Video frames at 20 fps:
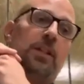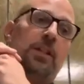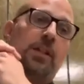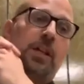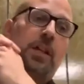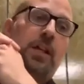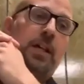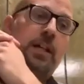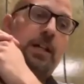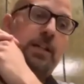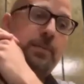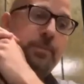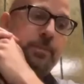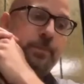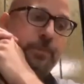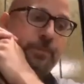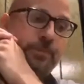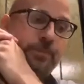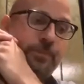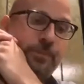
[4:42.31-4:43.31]

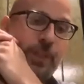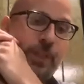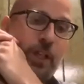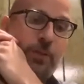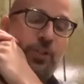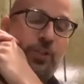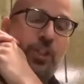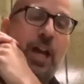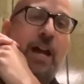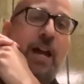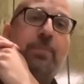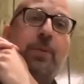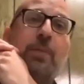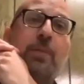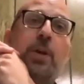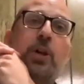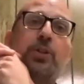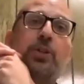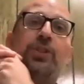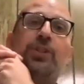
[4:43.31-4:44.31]
um, a job
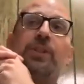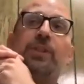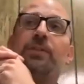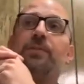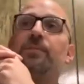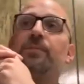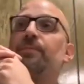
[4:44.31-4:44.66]
promotion